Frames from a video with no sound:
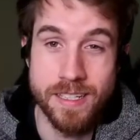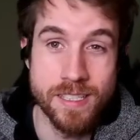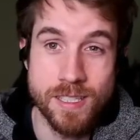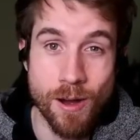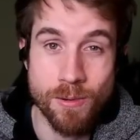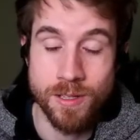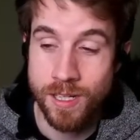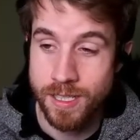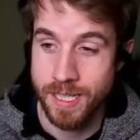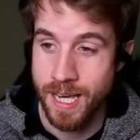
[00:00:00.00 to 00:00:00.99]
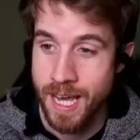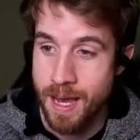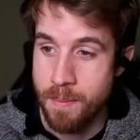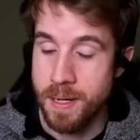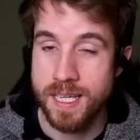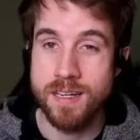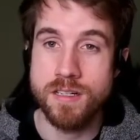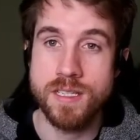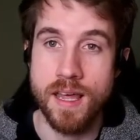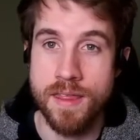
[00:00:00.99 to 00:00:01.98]
so good. But
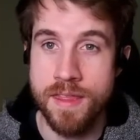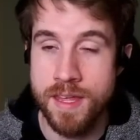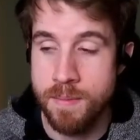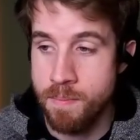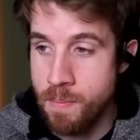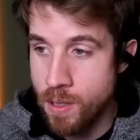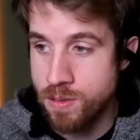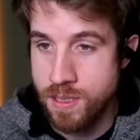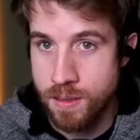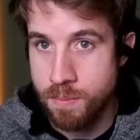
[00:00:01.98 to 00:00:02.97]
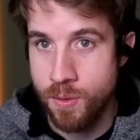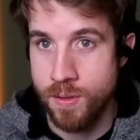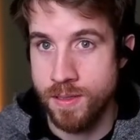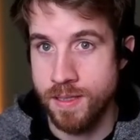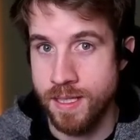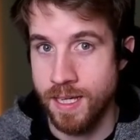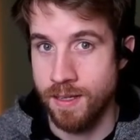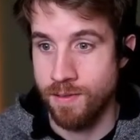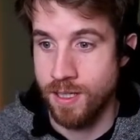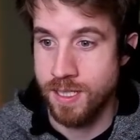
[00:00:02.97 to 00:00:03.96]
here's the most important thing,
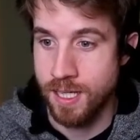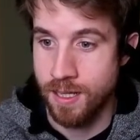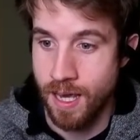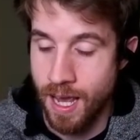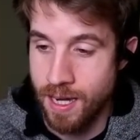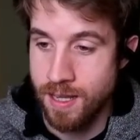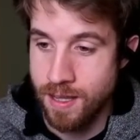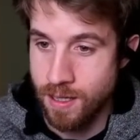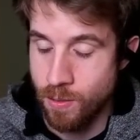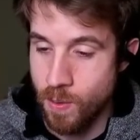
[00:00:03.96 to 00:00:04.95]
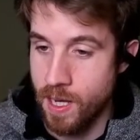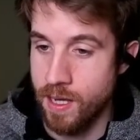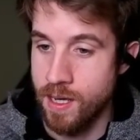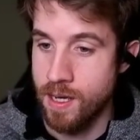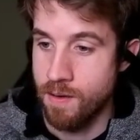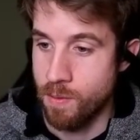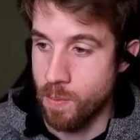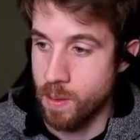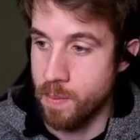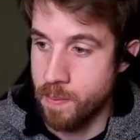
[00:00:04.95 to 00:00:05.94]
if you can take anything away from
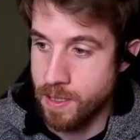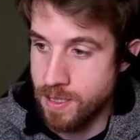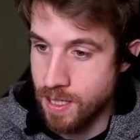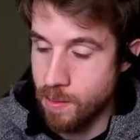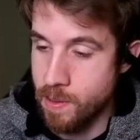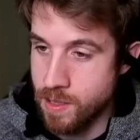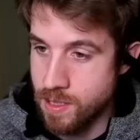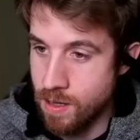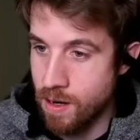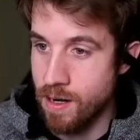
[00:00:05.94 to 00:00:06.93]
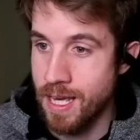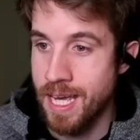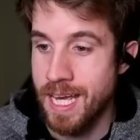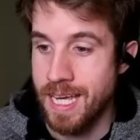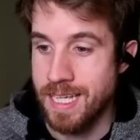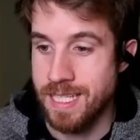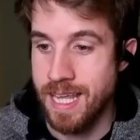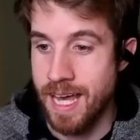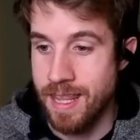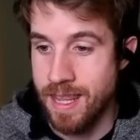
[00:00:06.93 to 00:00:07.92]
what I'm about to say about this card, is
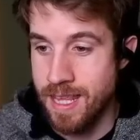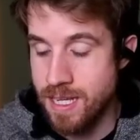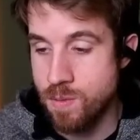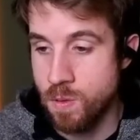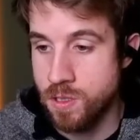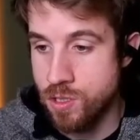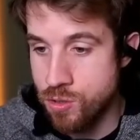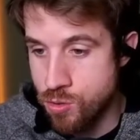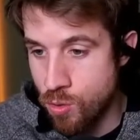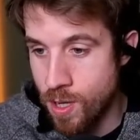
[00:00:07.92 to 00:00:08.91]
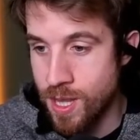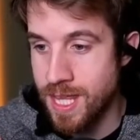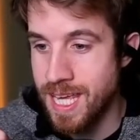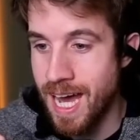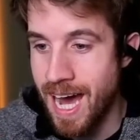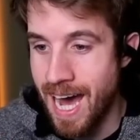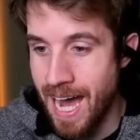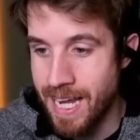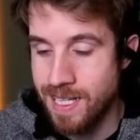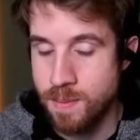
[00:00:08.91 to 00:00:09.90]
that this will destroy the
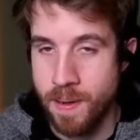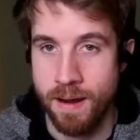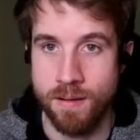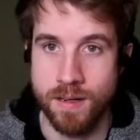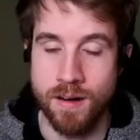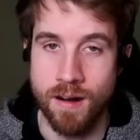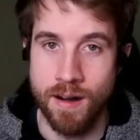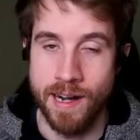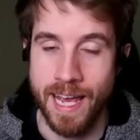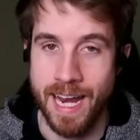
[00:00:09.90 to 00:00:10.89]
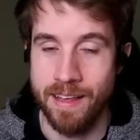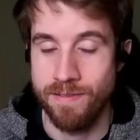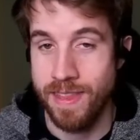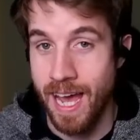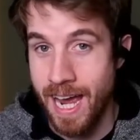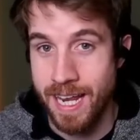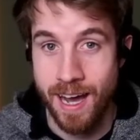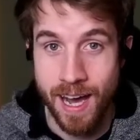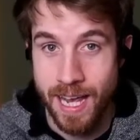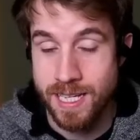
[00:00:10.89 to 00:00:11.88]
highest power card. And if that
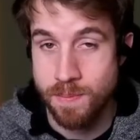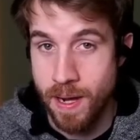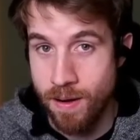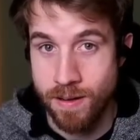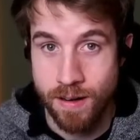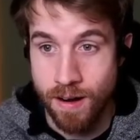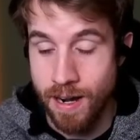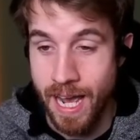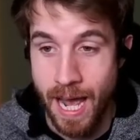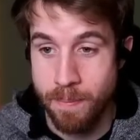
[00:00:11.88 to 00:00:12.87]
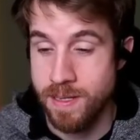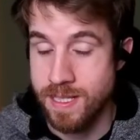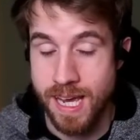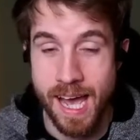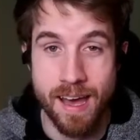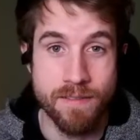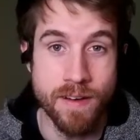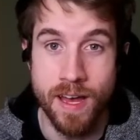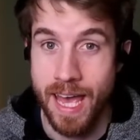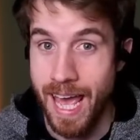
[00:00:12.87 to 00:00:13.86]
highest power card happens to have
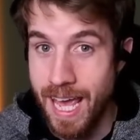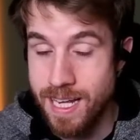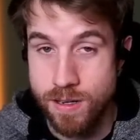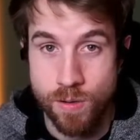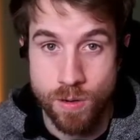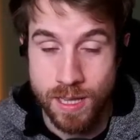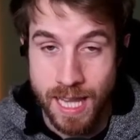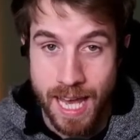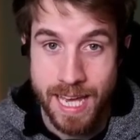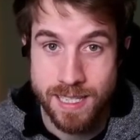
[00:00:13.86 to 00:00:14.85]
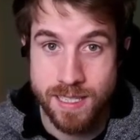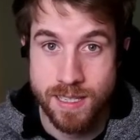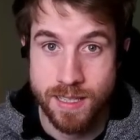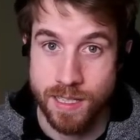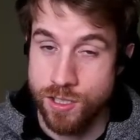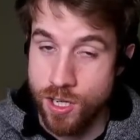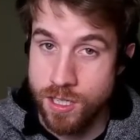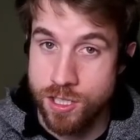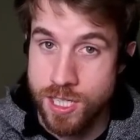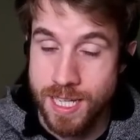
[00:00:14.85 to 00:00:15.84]
8 or less that
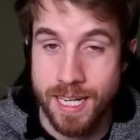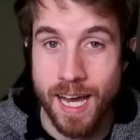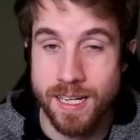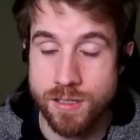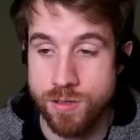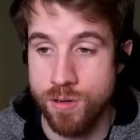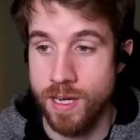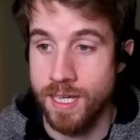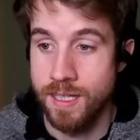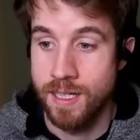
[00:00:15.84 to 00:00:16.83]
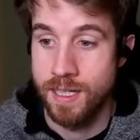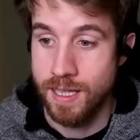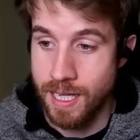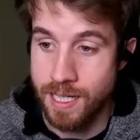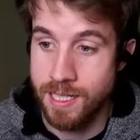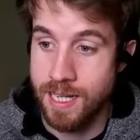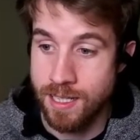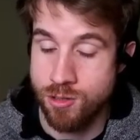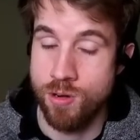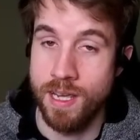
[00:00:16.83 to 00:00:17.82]
Shang-Chi cannot destroy, Lady
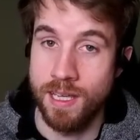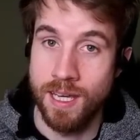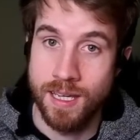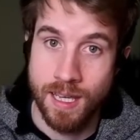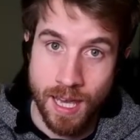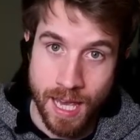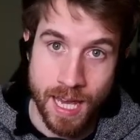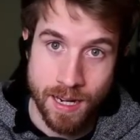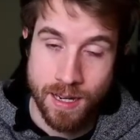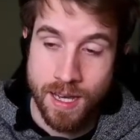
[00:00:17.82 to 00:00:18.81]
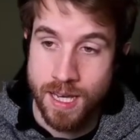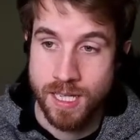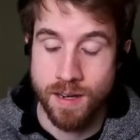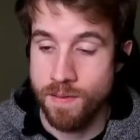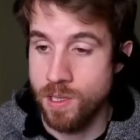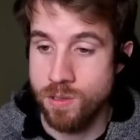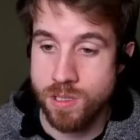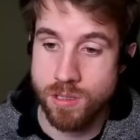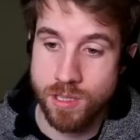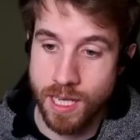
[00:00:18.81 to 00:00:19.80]
Deathstrike can. Do you ever lose
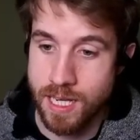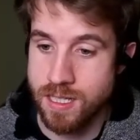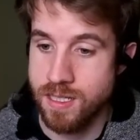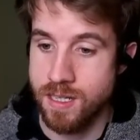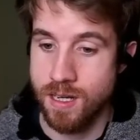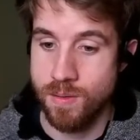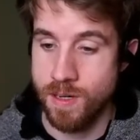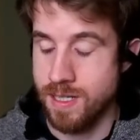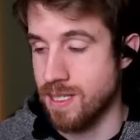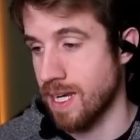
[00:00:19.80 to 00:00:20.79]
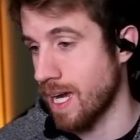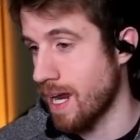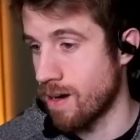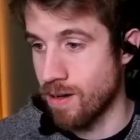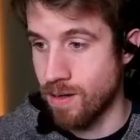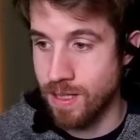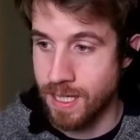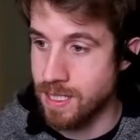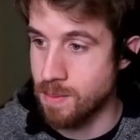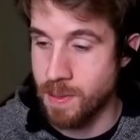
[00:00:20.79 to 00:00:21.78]
those locations, where it's I don't know,
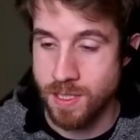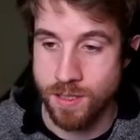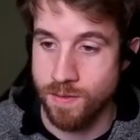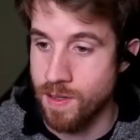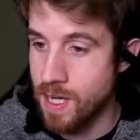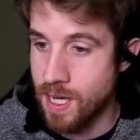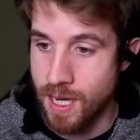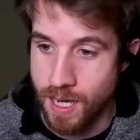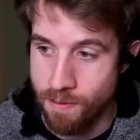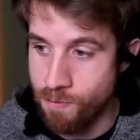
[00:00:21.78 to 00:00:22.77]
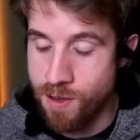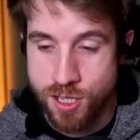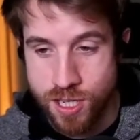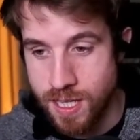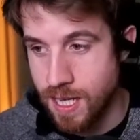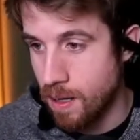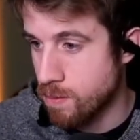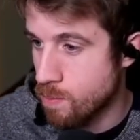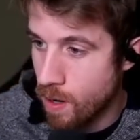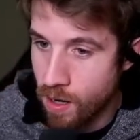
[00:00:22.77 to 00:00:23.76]
it's a bunch of Vision,
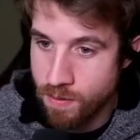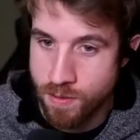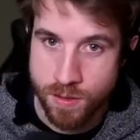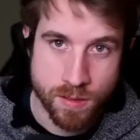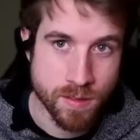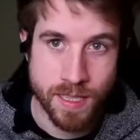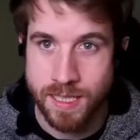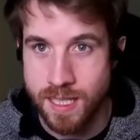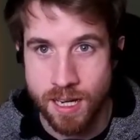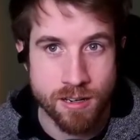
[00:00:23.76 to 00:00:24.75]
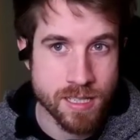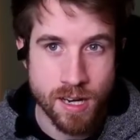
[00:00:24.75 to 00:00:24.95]
Captain Marvel, et cetera, it's